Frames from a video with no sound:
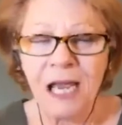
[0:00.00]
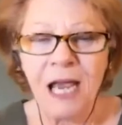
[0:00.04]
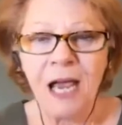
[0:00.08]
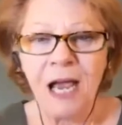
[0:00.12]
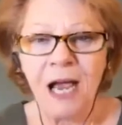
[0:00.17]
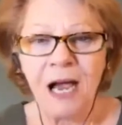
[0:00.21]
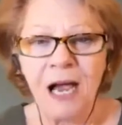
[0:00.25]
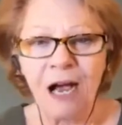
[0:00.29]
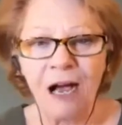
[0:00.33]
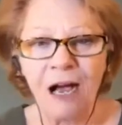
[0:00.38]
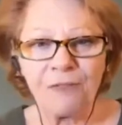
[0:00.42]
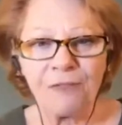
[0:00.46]

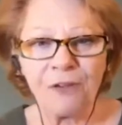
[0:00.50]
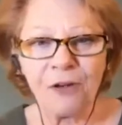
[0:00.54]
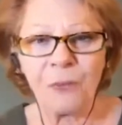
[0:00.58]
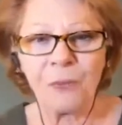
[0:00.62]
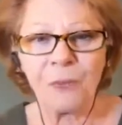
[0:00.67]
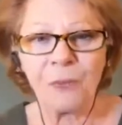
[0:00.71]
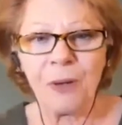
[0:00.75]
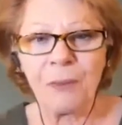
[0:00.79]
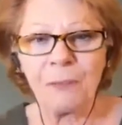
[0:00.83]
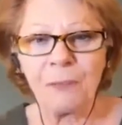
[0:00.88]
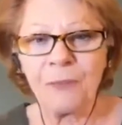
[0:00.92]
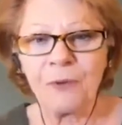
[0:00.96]
I've got
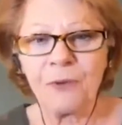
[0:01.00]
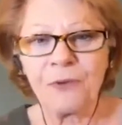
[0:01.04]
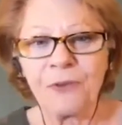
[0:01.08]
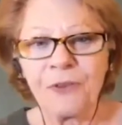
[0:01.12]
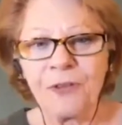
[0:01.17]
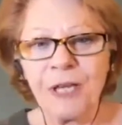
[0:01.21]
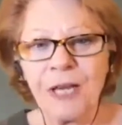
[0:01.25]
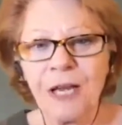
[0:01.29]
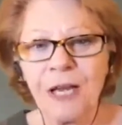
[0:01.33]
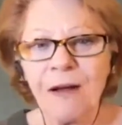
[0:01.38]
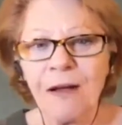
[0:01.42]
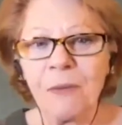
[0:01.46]
one more
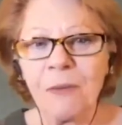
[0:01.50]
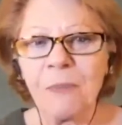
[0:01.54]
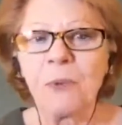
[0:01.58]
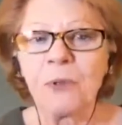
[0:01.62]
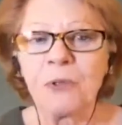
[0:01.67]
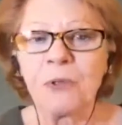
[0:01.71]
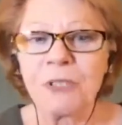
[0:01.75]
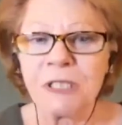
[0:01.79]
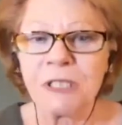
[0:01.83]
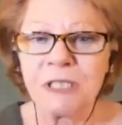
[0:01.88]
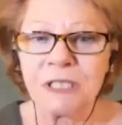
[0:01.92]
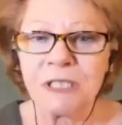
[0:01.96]
thing I
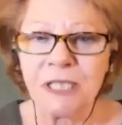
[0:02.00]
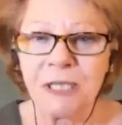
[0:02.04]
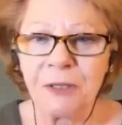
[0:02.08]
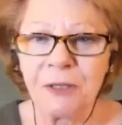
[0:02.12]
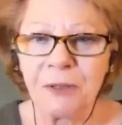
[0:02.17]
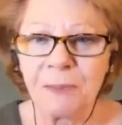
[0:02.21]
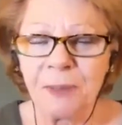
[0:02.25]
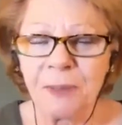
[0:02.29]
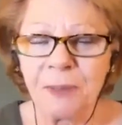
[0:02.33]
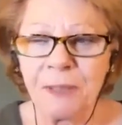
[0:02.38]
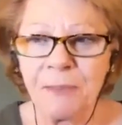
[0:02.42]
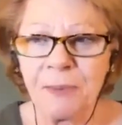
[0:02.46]
want to tell
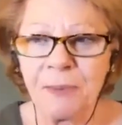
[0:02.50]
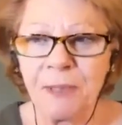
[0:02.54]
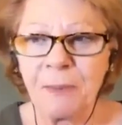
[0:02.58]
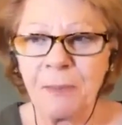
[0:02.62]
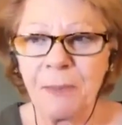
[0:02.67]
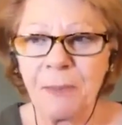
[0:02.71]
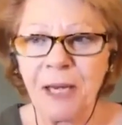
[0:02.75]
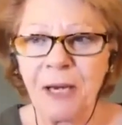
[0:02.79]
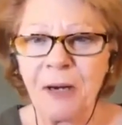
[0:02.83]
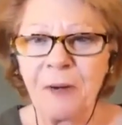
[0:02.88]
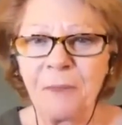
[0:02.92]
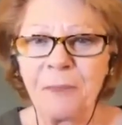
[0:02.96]
people
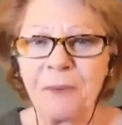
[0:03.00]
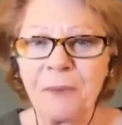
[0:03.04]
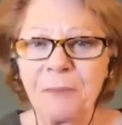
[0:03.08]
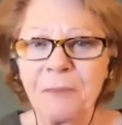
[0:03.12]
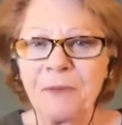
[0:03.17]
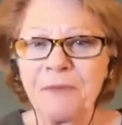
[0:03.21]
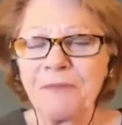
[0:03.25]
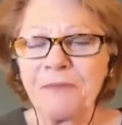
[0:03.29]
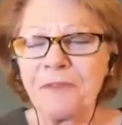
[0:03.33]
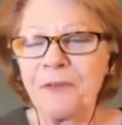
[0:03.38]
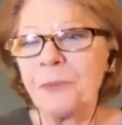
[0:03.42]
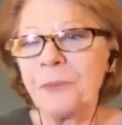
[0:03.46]
about, but
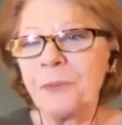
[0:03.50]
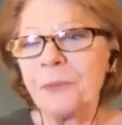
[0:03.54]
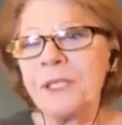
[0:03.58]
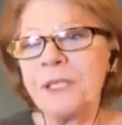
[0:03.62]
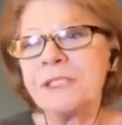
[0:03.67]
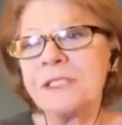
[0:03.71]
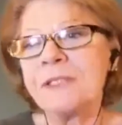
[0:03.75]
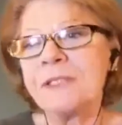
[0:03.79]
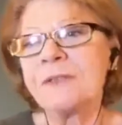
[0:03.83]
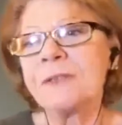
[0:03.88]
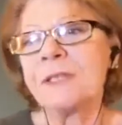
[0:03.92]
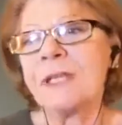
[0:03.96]
before we
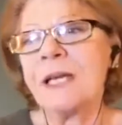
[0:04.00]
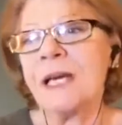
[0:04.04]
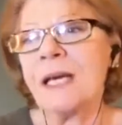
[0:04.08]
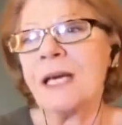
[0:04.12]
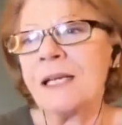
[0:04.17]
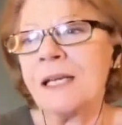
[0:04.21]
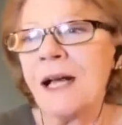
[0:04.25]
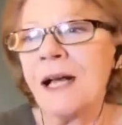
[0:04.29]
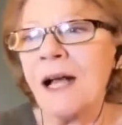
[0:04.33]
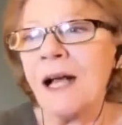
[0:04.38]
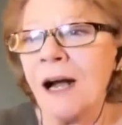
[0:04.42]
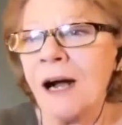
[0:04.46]
do that,
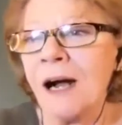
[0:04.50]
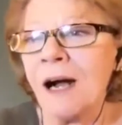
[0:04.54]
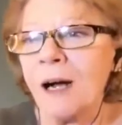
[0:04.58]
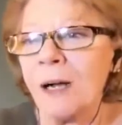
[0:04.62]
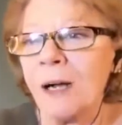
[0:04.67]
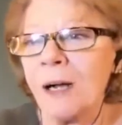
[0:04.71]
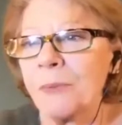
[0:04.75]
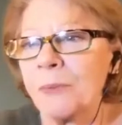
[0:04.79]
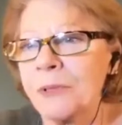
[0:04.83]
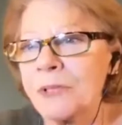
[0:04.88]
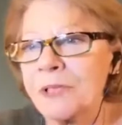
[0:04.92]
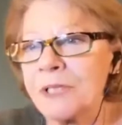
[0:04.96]
I
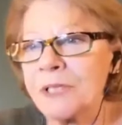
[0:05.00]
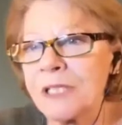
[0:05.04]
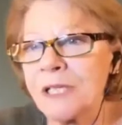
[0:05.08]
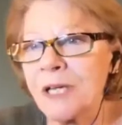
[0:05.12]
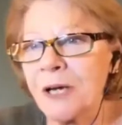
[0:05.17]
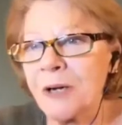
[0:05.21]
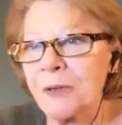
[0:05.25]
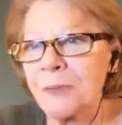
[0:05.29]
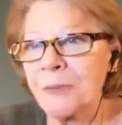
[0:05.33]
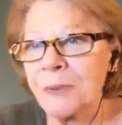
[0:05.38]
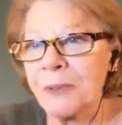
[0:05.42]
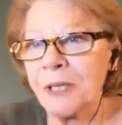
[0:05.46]
want to
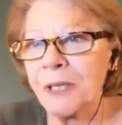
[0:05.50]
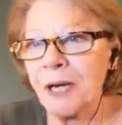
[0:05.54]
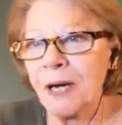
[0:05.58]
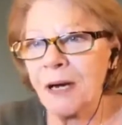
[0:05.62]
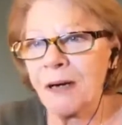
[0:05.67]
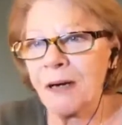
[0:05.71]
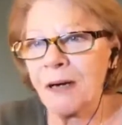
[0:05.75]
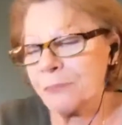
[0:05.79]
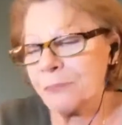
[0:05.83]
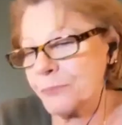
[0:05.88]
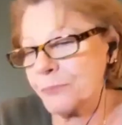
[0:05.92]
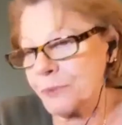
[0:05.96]
open it
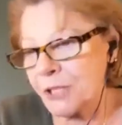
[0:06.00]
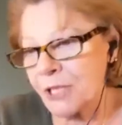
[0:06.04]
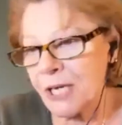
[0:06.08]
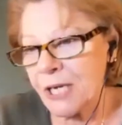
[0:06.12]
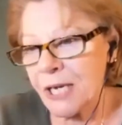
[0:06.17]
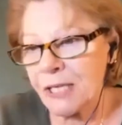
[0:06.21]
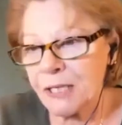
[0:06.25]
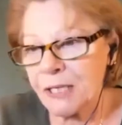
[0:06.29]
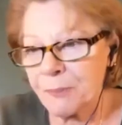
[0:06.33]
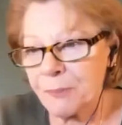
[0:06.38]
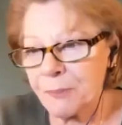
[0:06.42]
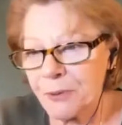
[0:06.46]
up to
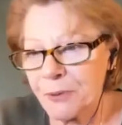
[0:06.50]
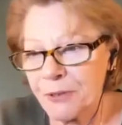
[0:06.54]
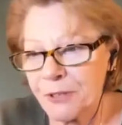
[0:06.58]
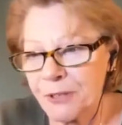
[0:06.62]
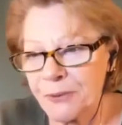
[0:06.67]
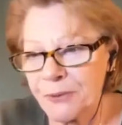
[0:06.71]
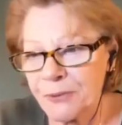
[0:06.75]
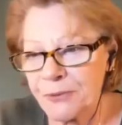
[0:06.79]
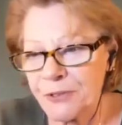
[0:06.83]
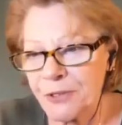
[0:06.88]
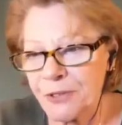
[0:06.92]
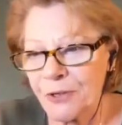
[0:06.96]
anybody
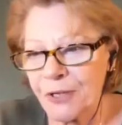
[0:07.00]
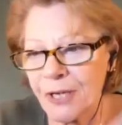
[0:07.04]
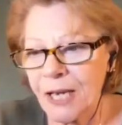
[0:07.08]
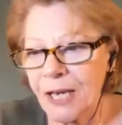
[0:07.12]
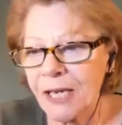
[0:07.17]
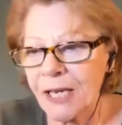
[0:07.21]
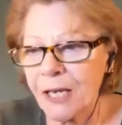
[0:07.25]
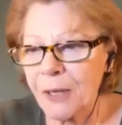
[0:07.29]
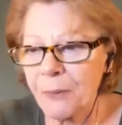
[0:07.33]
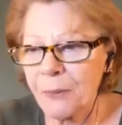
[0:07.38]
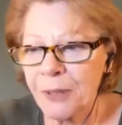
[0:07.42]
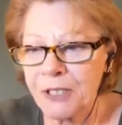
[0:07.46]
who's got
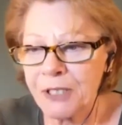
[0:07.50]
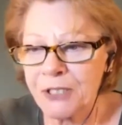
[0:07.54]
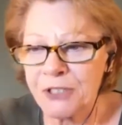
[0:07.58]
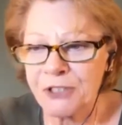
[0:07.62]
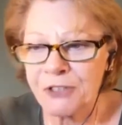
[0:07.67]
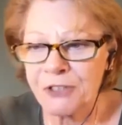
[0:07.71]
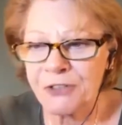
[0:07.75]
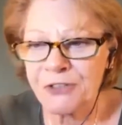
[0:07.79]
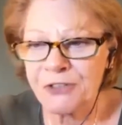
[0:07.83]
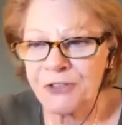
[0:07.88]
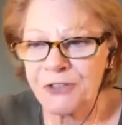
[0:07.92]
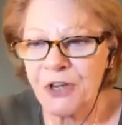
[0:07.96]
any
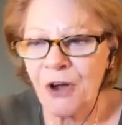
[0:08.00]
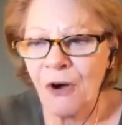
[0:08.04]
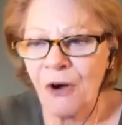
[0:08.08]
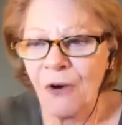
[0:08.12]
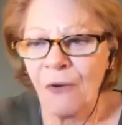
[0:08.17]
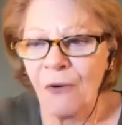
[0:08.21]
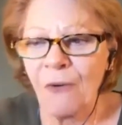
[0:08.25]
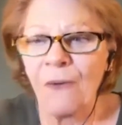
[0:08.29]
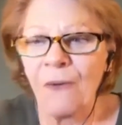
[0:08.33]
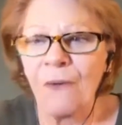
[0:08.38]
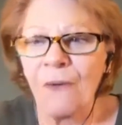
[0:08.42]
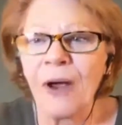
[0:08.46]
questions
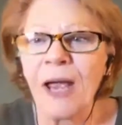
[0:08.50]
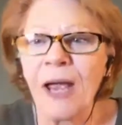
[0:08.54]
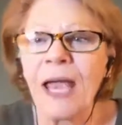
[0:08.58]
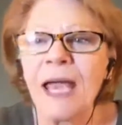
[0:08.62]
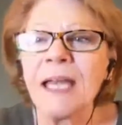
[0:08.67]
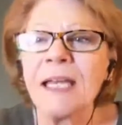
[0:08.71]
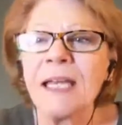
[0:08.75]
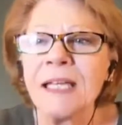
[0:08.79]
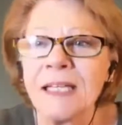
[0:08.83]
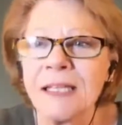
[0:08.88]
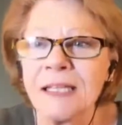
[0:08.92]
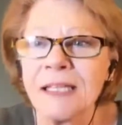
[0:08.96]
or
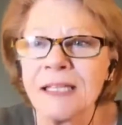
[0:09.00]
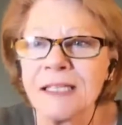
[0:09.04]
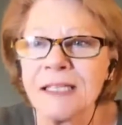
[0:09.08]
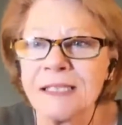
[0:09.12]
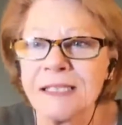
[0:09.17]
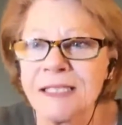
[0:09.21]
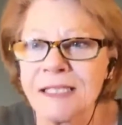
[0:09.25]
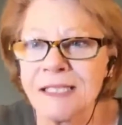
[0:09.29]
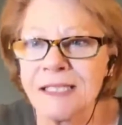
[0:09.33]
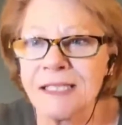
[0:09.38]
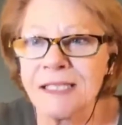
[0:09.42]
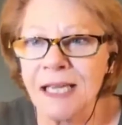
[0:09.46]
anything
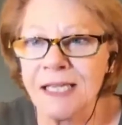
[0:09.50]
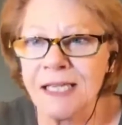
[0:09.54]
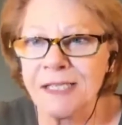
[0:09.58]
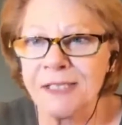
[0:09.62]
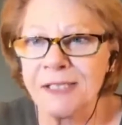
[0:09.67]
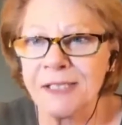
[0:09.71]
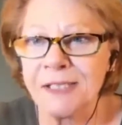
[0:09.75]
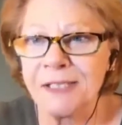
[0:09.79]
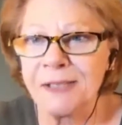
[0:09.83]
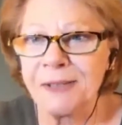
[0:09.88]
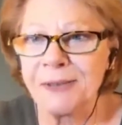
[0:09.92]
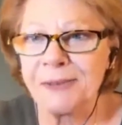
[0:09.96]
to say
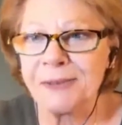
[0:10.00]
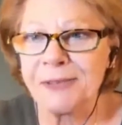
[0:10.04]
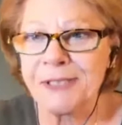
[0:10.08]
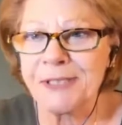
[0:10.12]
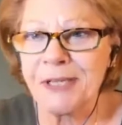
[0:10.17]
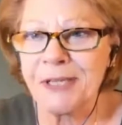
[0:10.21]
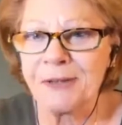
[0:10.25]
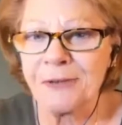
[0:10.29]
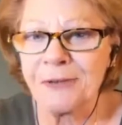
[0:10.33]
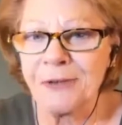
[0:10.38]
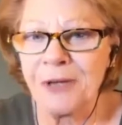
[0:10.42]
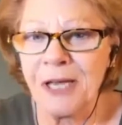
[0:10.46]
to you.
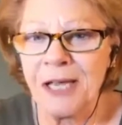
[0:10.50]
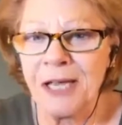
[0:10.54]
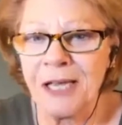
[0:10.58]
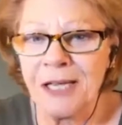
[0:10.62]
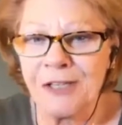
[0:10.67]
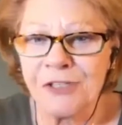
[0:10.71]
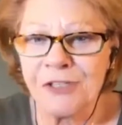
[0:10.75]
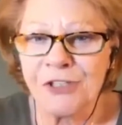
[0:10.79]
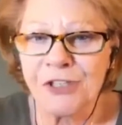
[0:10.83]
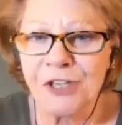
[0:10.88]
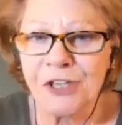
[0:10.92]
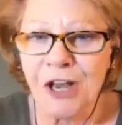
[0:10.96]
So,
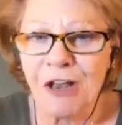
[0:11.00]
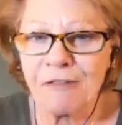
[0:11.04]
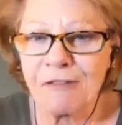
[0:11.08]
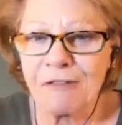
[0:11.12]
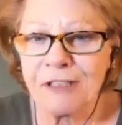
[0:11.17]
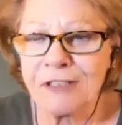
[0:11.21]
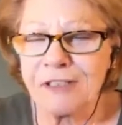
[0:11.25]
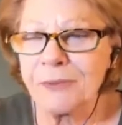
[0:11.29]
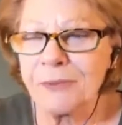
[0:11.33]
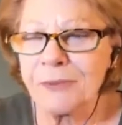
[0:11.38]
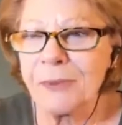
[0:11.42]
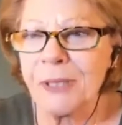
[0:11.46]

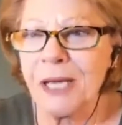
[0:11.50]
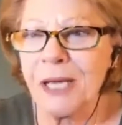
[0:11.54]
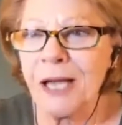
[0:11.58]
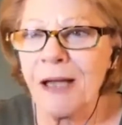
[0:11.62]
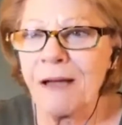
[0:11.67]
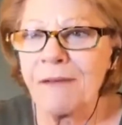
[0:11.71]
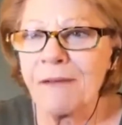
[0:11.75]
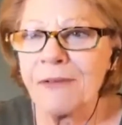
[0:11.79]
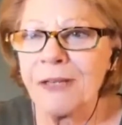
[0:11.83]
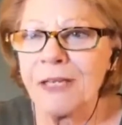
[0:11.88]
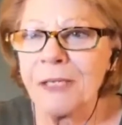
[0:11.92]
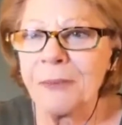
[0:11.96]
Sharon, do we
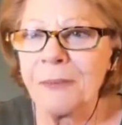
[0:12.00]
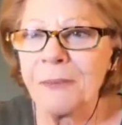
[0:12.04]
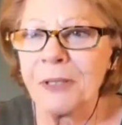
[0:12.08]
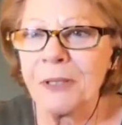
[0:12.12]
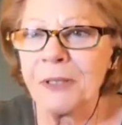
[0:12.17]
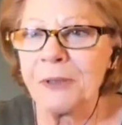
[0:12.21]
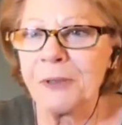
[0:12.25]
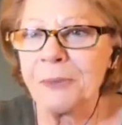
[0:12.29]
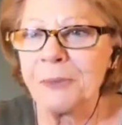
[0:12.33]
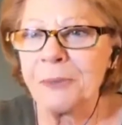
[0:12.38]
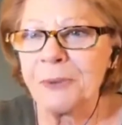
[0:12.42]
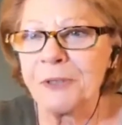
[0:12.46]
have anyone
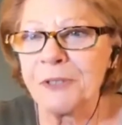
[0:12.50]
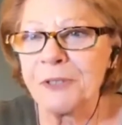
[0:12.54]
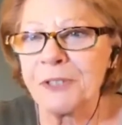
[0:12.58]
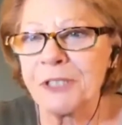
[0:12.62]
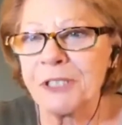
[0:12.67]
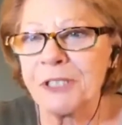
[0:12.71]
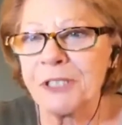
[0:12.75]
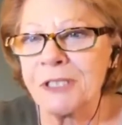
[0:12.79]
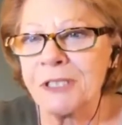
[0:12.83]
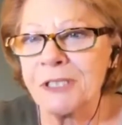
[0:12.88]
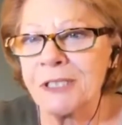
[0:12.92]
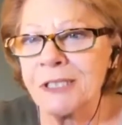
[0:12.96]
who wants
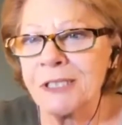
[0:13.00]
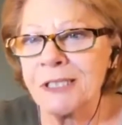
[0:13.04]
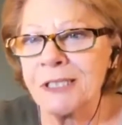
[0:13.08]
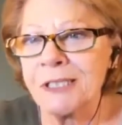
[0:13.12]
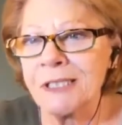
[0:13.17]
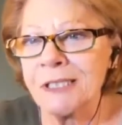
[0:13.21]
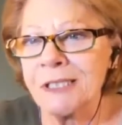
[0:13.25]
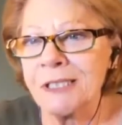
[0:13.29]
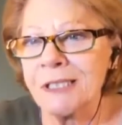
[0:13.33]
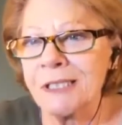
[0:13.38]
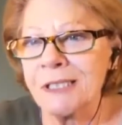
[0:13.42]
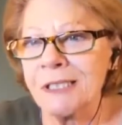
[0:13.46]
to
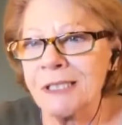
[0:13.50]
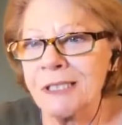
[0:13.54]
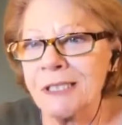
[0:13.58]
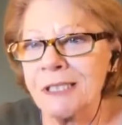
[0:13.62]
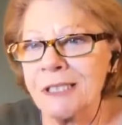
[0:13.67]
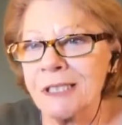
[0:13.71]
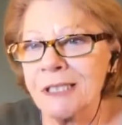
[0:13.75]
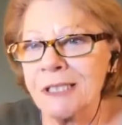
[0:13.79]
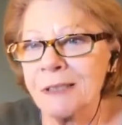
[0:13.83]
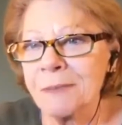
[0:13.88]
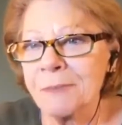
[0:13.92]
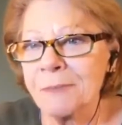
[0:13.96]

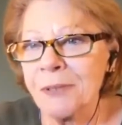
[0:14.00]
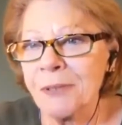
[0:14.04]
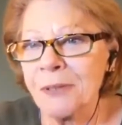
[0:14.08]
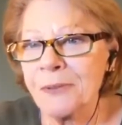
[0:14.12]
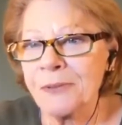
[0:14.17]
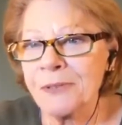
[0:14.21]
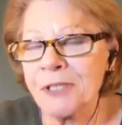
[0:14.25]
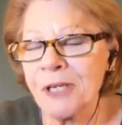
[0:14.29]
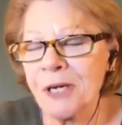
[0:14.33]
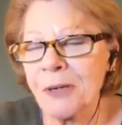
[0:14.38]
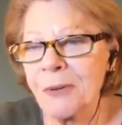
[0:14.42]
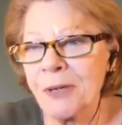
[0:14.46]

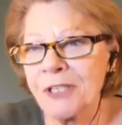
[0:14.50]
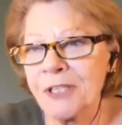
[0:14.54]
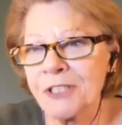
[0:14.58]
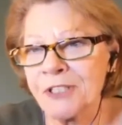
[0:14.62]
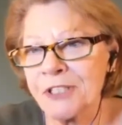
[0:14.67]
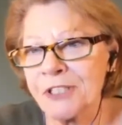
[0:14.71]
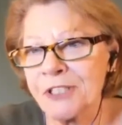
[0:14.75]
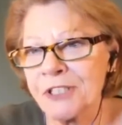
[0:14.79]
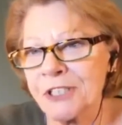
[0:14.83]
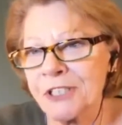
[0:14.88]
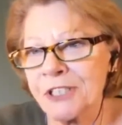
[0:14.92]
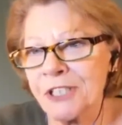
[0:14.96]
pose a
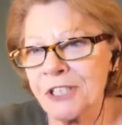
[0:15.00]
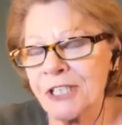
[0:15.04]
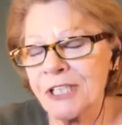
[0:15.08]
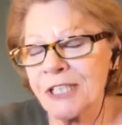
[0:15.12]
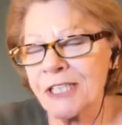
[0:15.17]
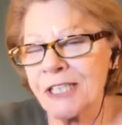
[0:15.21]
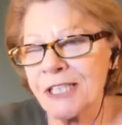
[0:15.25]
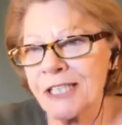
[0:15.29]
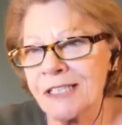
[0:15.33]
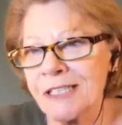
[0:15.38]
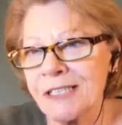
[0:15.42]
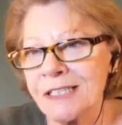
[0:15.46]
question to
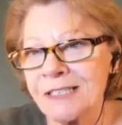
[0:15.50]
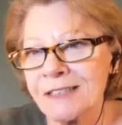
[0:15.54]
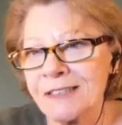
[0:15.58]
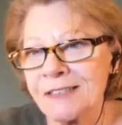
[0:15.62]
Anita?